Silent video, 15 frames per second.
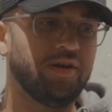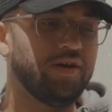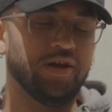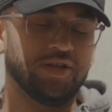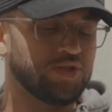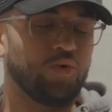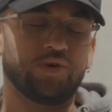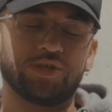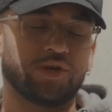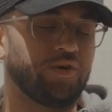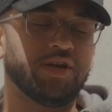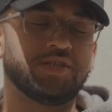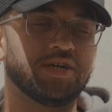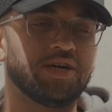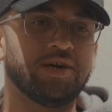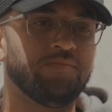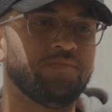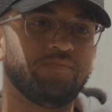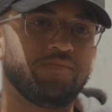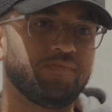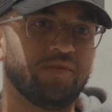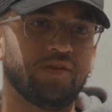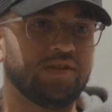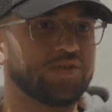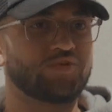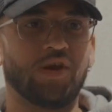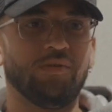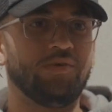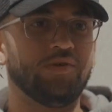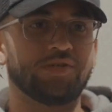it's always a great time, and it's
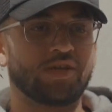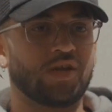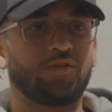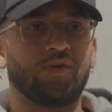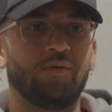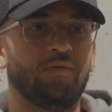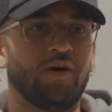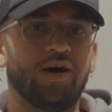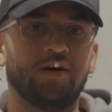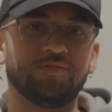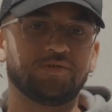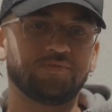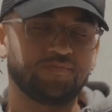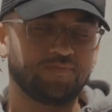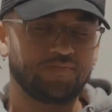great music and great vibes.